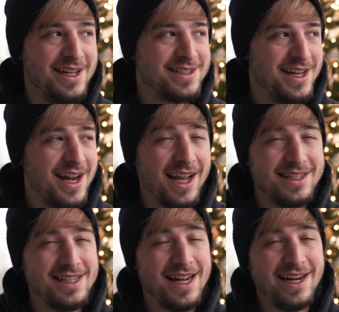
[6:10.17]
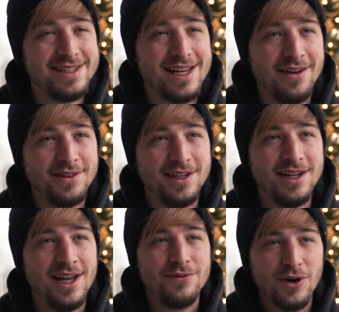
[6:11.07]
It's a
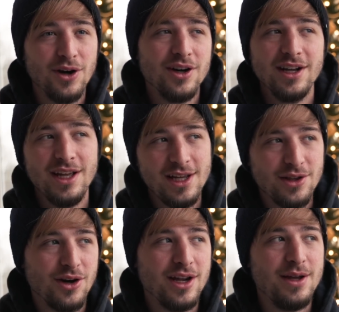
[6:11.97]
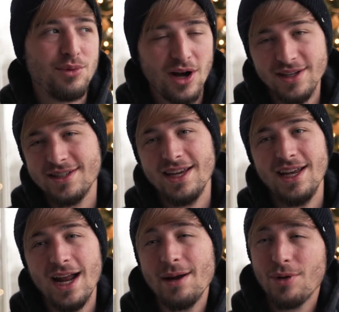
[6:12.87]
1987 Vert E30, bronze
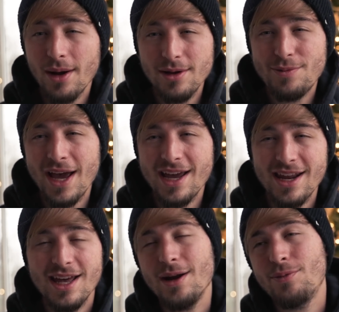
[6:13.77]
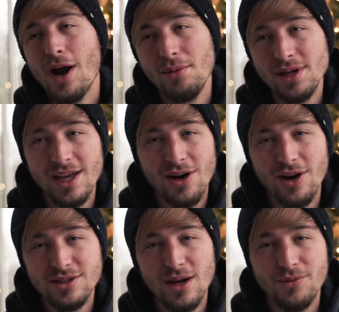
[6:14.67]
it, probably paint it, i probably get a
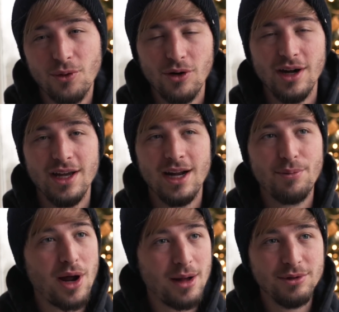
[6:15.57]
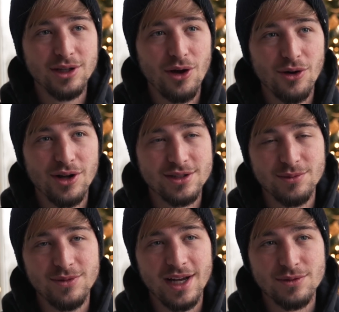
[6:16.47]
hardtop for it, and I probably lower it on
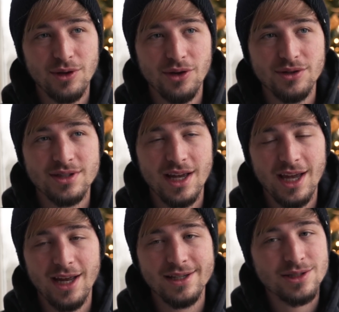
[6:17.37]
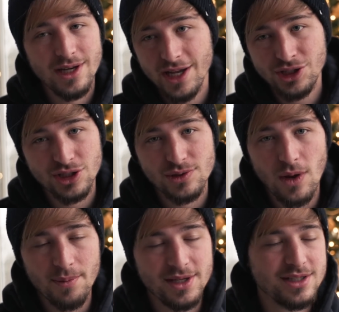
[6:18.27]
some nice wheels and engine
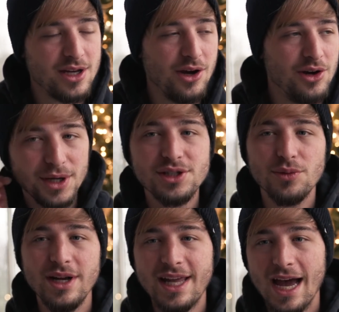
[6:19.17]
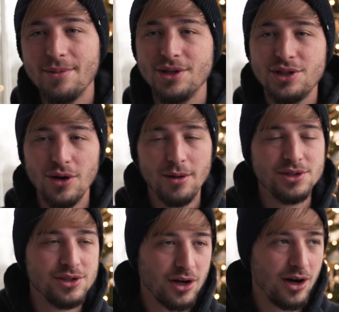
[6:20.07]
swap it. So, but to recap, the two
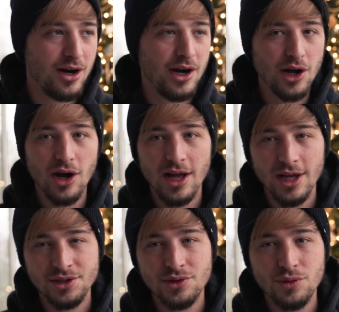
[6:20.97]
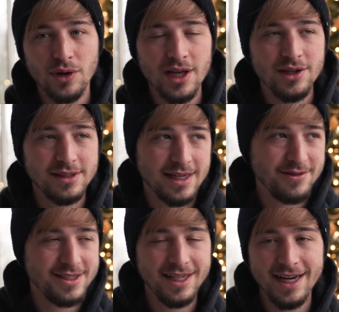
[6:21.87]
options are uh,
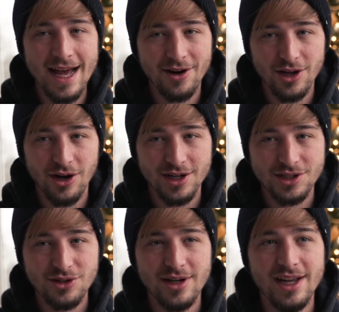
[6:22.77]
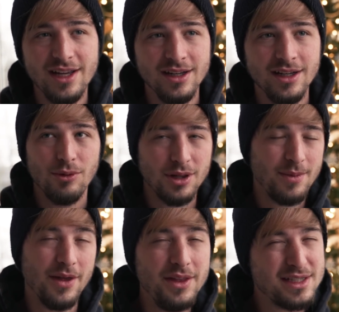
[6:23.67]
2017 Audi RS3, worth
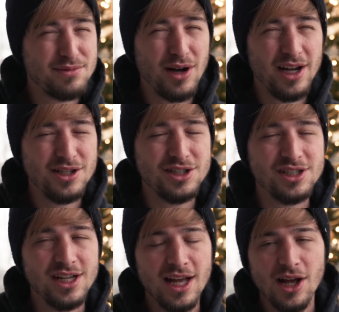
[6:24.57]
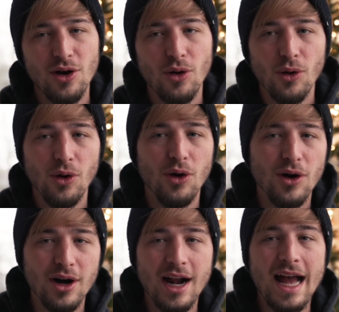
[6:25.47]
about this much,
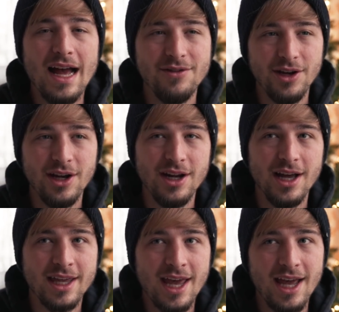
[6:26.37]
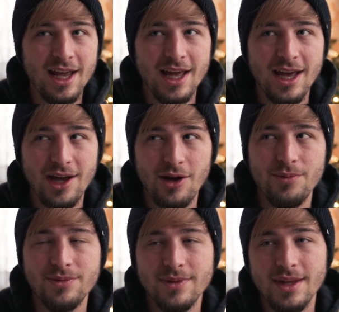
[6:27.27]
or having a
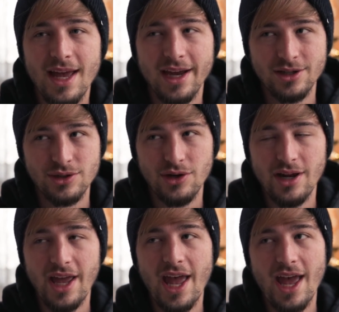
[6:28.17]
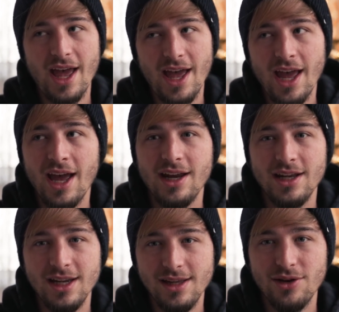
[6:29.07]
Can-Am X3 and
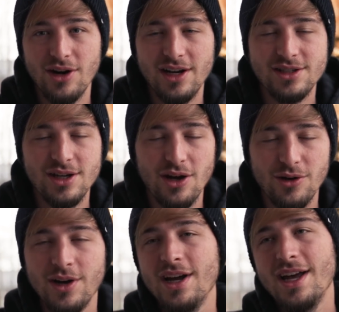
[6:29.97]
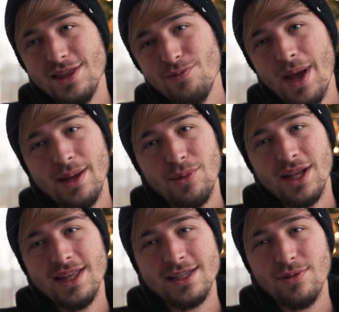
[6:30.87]
an E30. So make
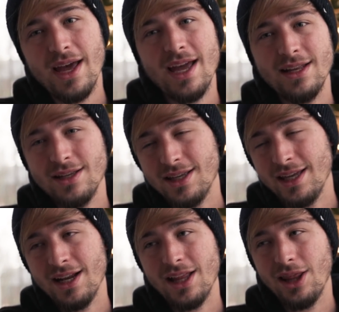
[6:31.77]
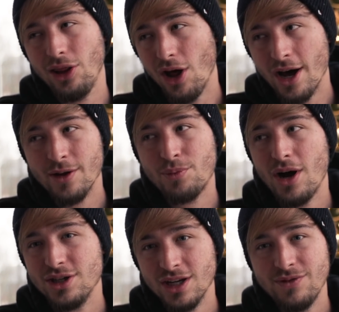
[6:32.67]
money this way and get a lot of
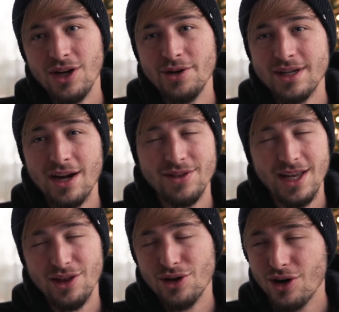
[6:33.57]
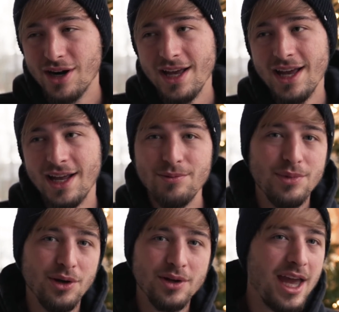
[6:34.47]
project videos out of the E30 and
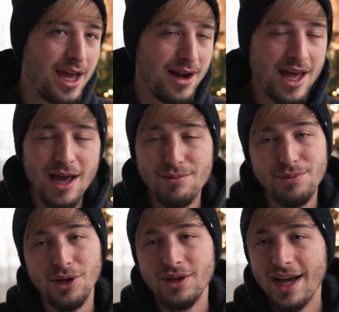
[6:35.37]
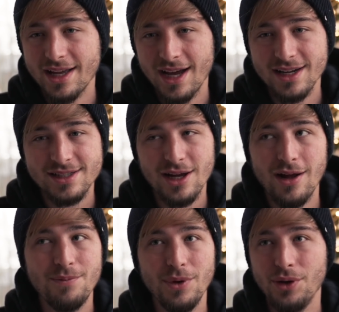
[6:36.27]
build Can-Am, build that kind of
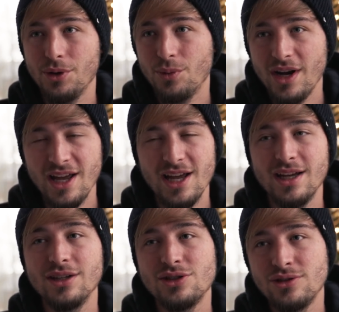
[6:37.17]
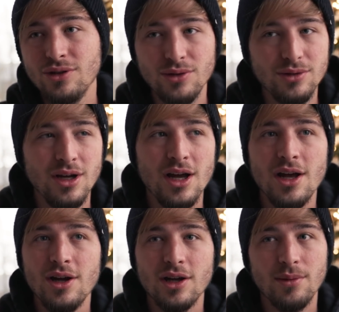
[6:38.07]
stuff, build a rig, shoot
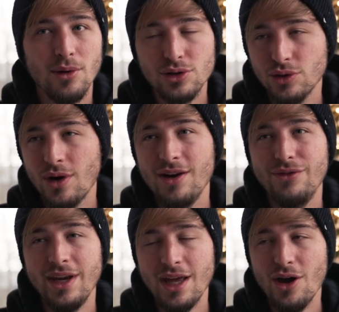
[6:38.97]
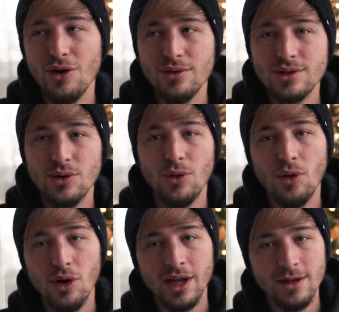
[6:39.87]
commercial grade videos,
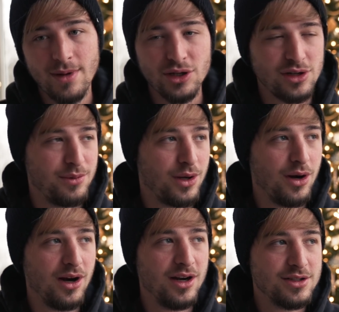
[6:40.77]
or get my dream car.